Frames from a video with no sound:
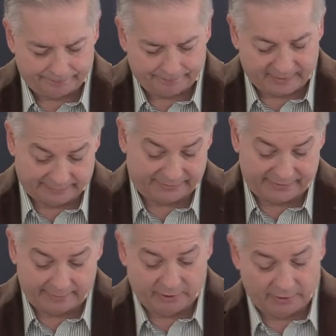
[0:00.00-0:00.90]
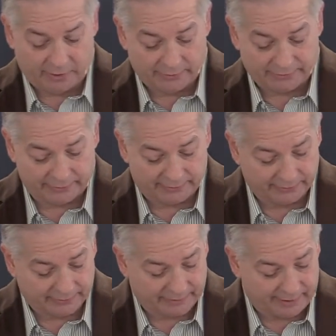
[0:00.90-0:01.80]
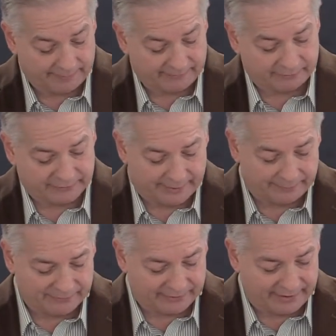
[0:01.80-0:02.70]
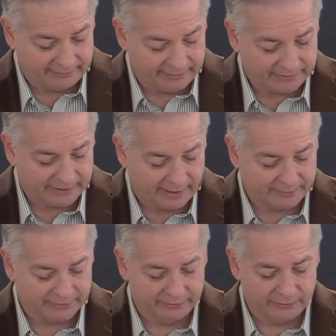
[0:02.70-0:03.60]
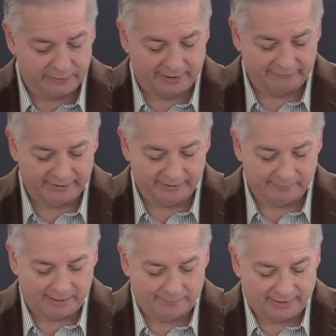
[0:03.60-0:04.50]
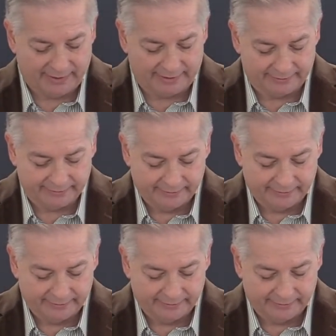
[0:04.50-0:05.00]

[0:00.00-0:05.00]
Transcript: In the same way, also, he took the cup after supper, saying, This cup is the new covenant in my blood.